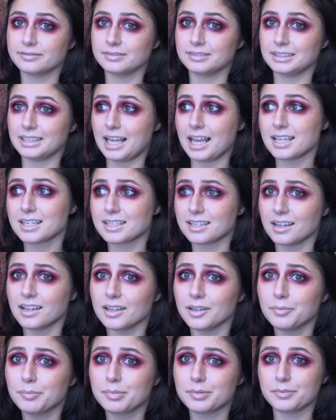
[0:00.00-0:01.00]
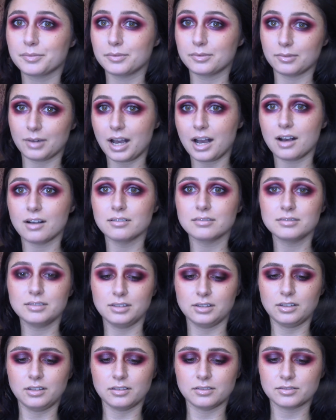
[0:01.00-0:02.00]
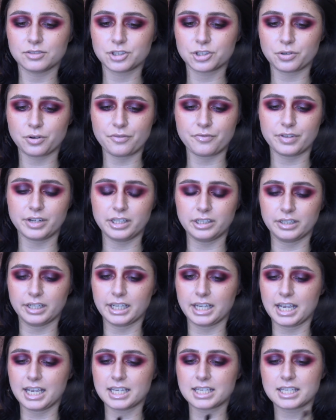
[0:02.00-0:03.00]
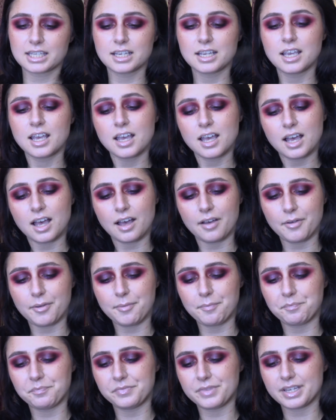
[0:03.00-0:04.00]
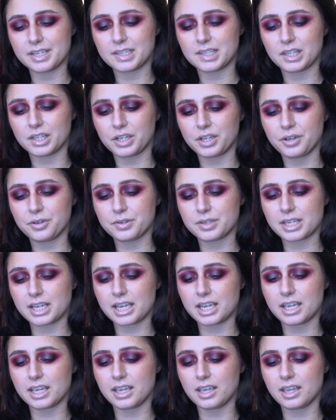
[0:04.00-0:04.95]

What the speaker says: last up, wow, short video I guess, is the Cozzette